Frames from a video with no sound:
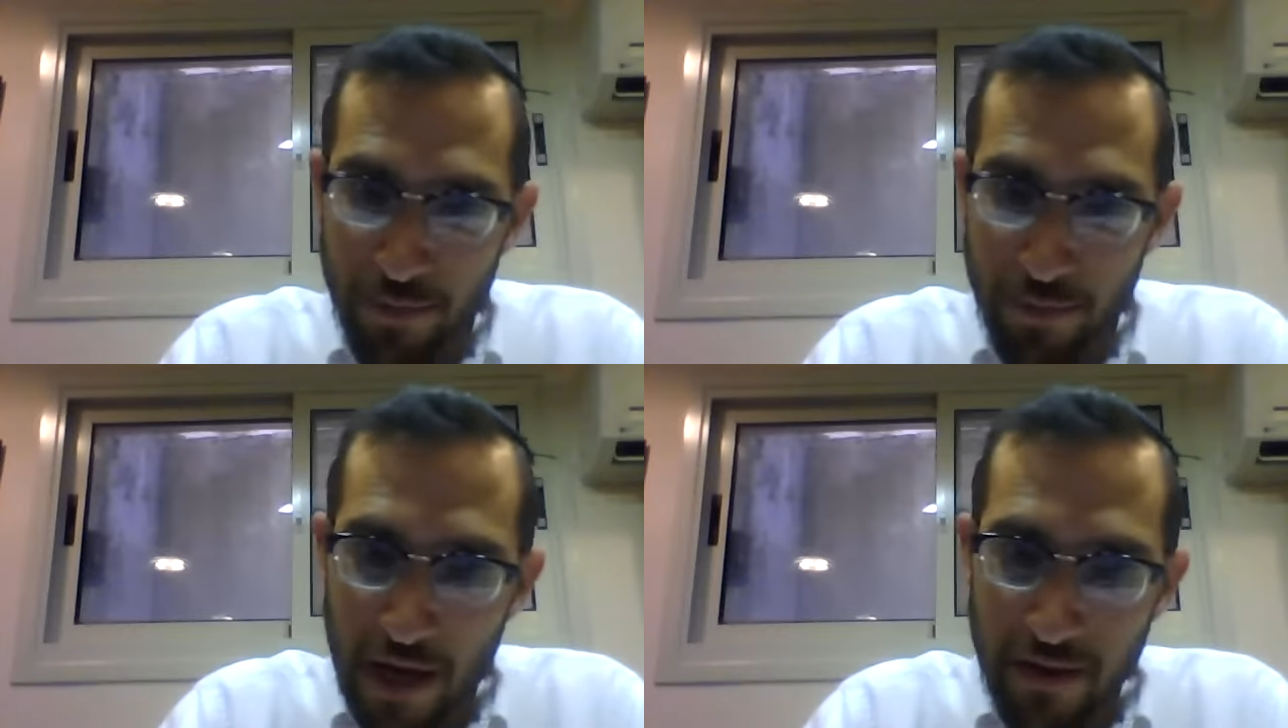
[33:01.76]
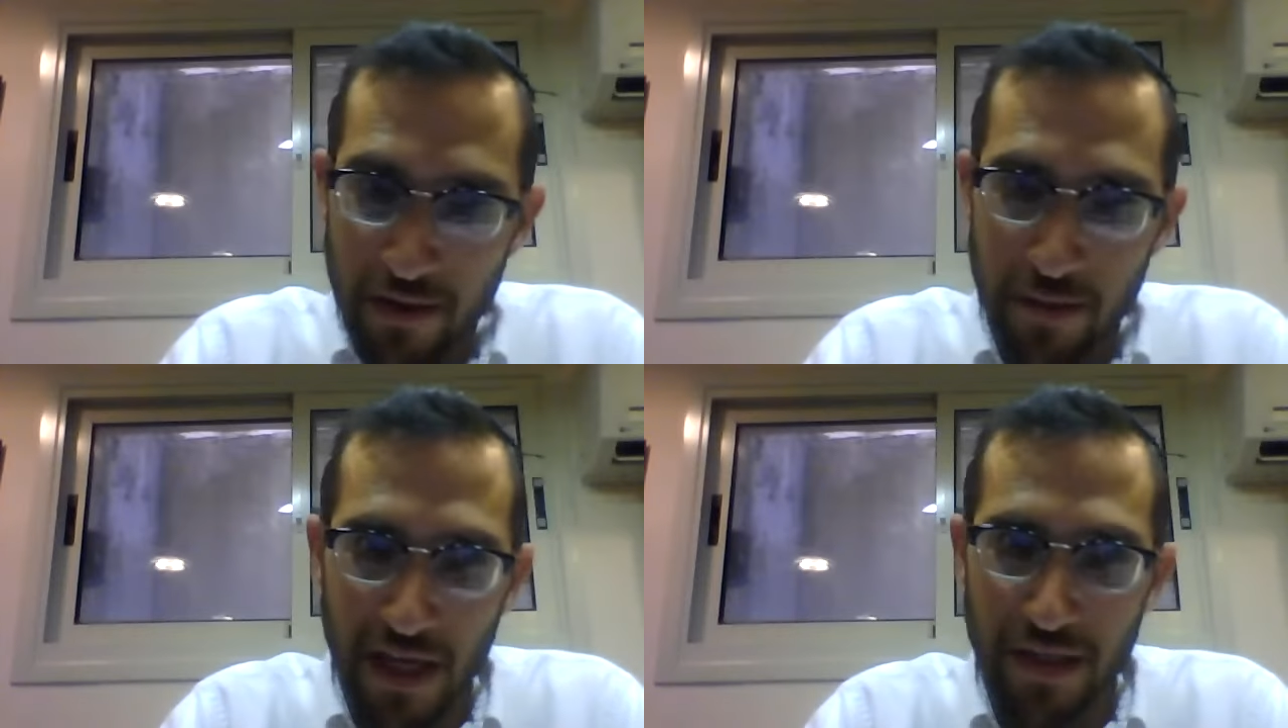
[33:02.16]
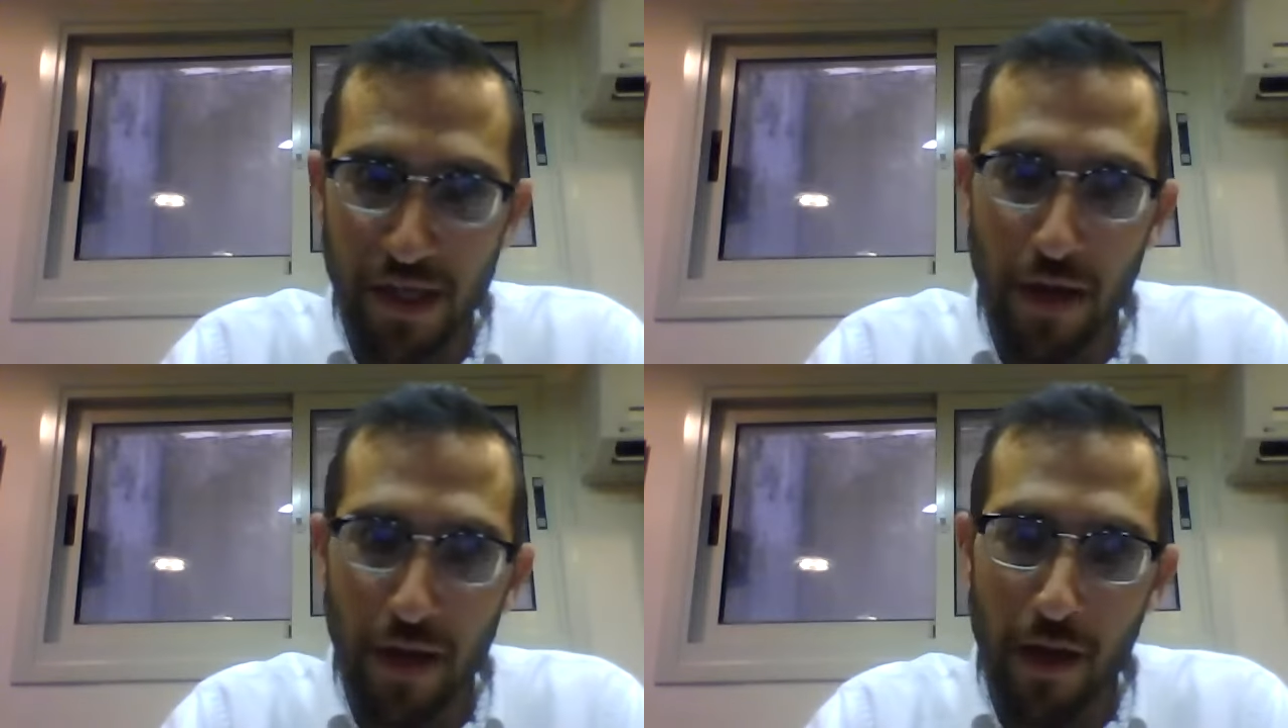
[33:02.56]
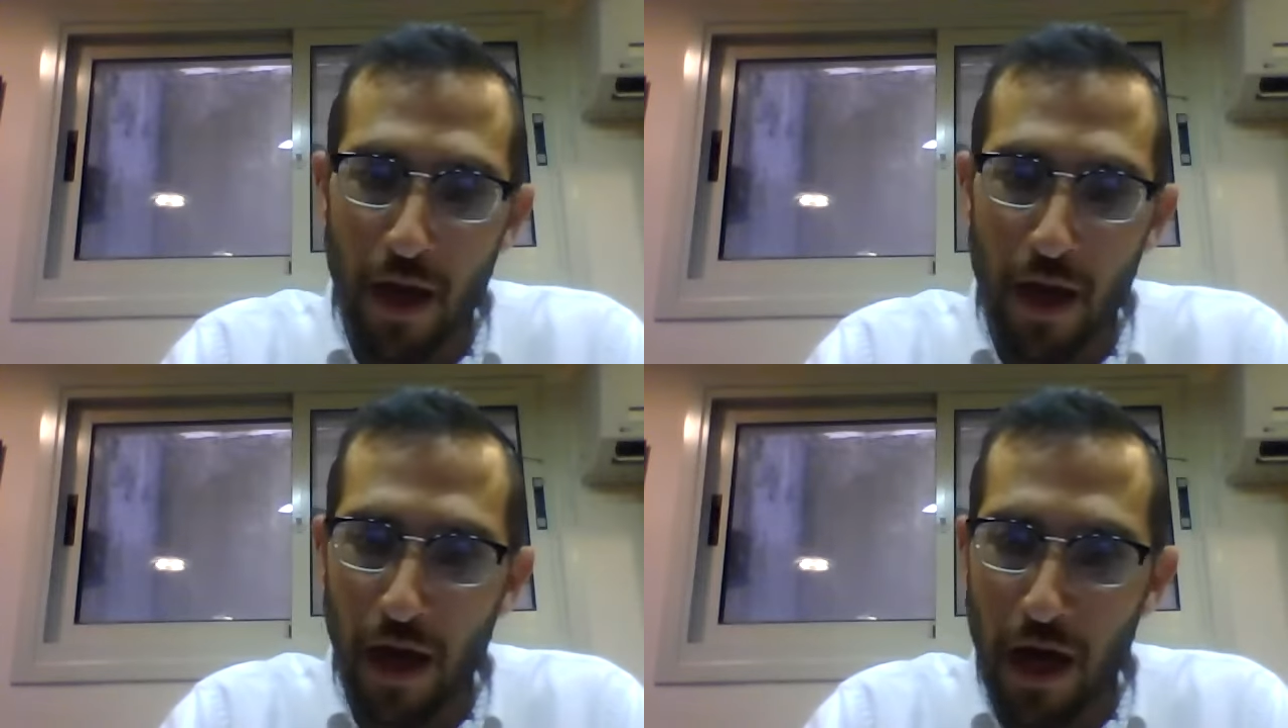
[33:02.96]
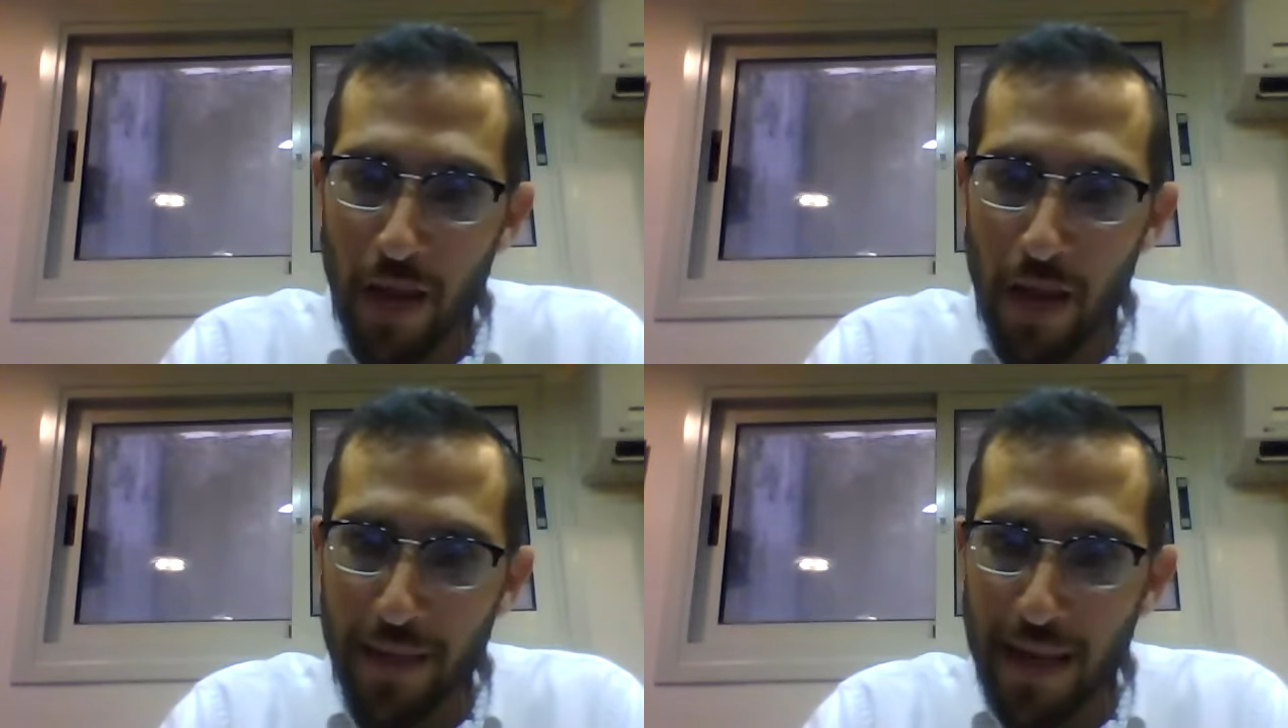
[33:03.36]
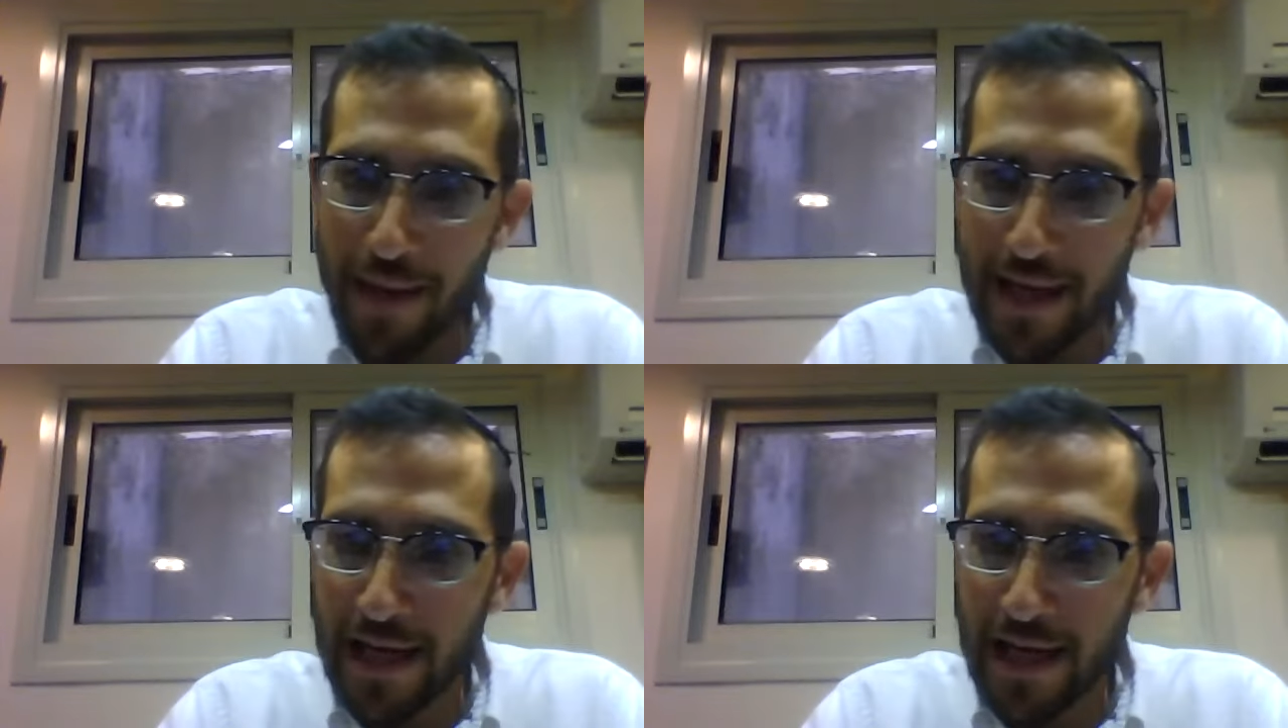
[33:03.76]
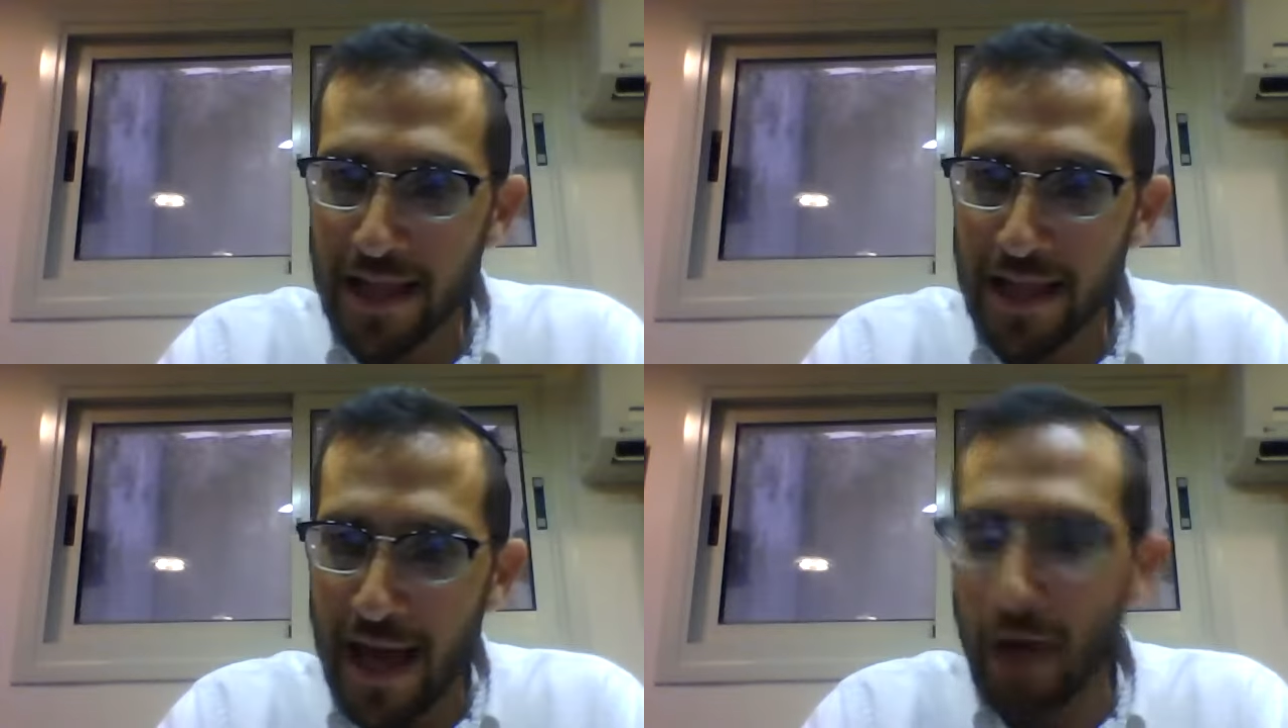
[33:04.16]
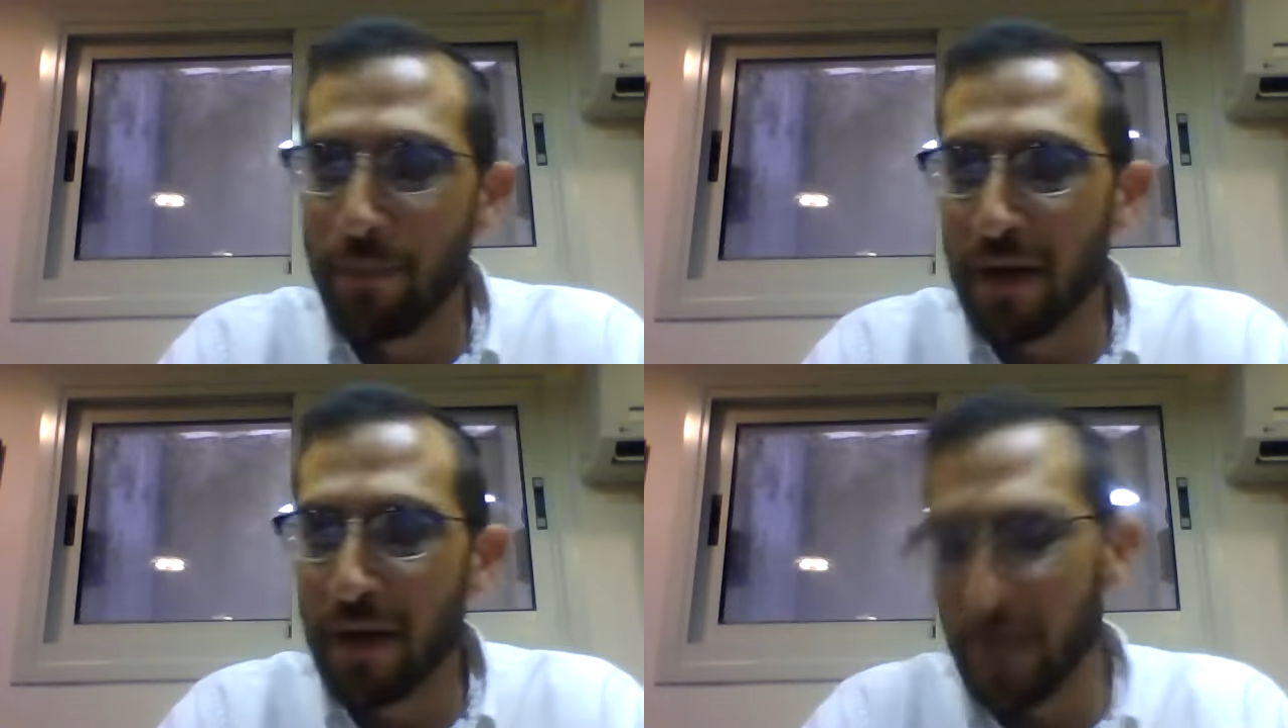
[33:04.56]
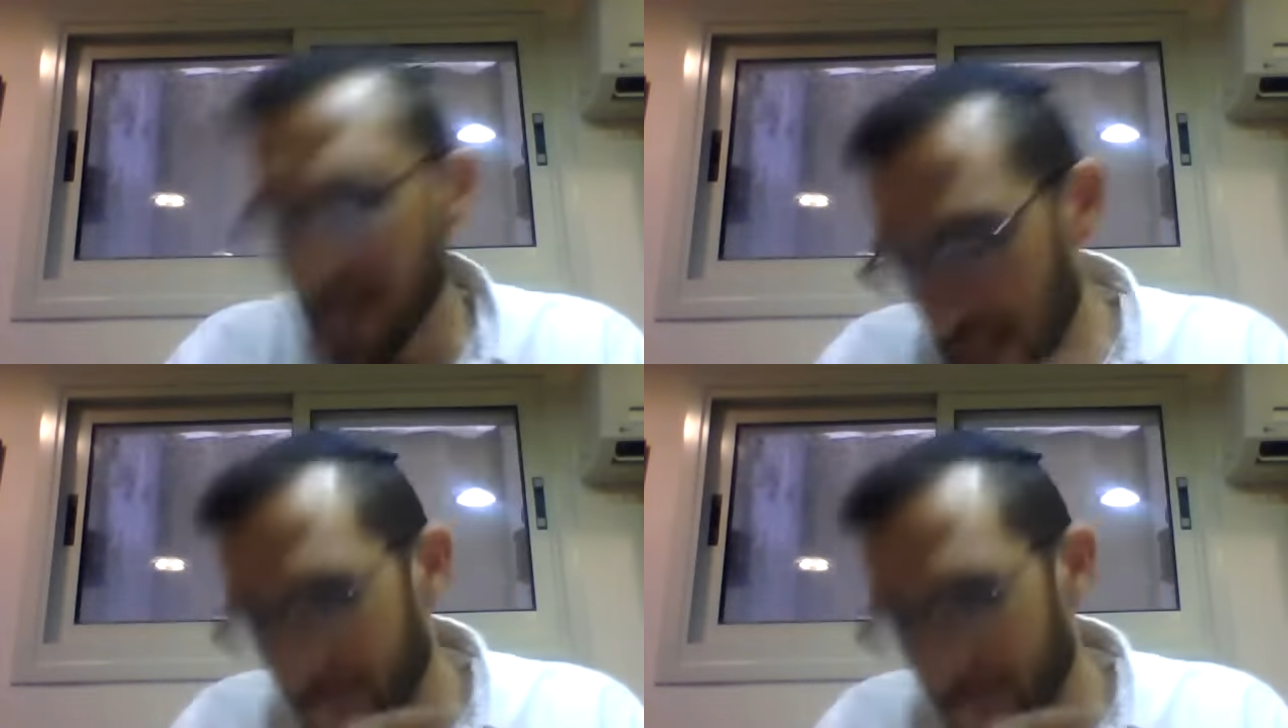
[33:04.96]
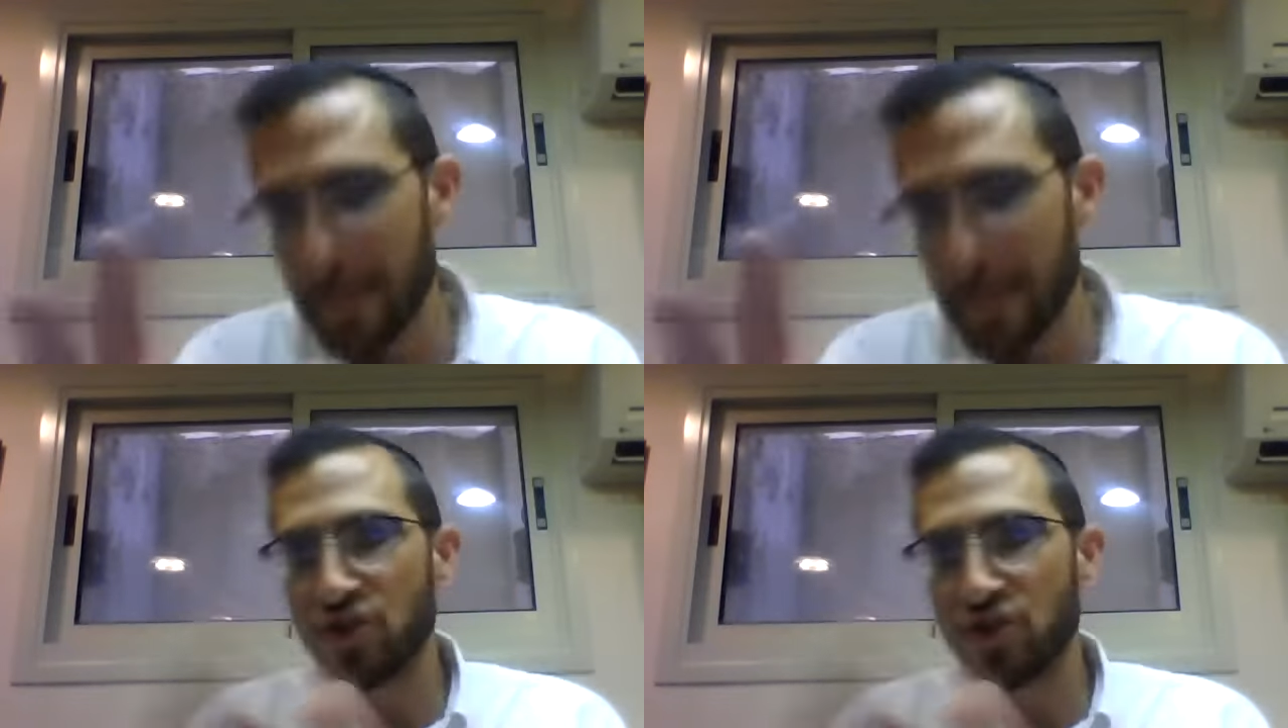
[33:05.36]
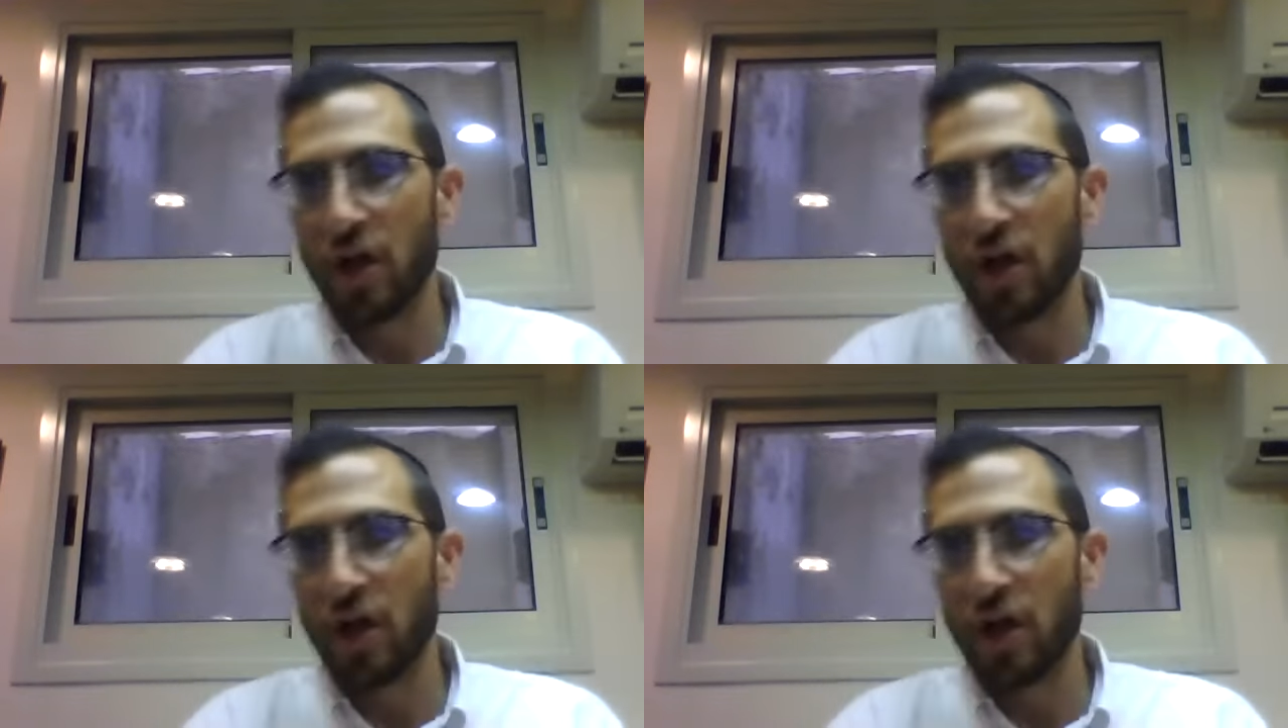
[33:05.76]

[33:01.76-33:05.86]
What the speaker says: behind the mechitza. But again, I'm not going to get into that now. But there is something about,